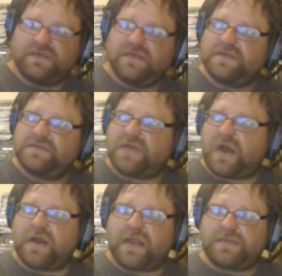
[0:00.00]

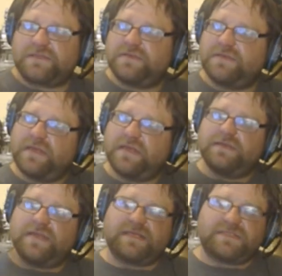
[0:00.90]
Target.
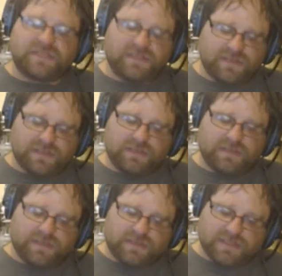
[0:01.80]
Next,
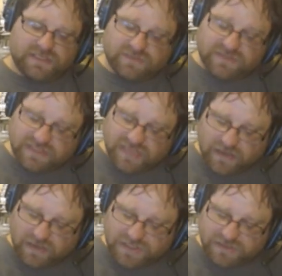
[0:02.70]
this was a
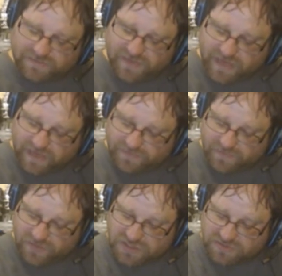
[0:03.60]
Dollar Tree pickup,
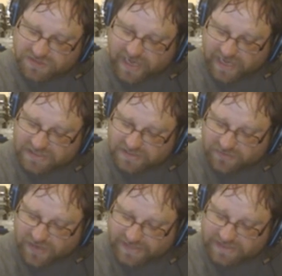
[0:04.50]
which was kind of
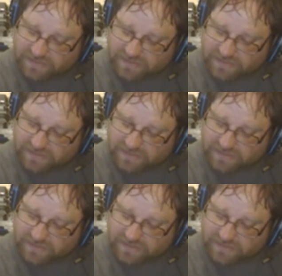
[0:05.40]
surprising.